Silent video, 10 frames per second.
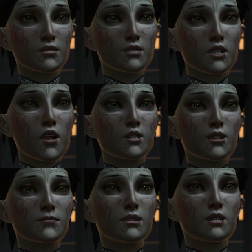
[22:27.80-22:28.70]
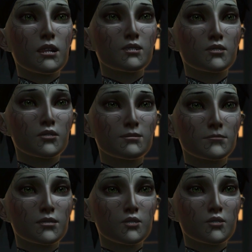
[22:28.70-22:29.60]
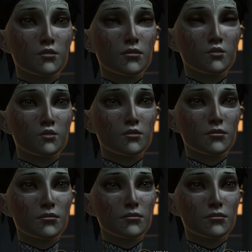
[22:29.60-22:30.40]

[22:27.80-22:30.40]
Does all this feel like a dream to you, too?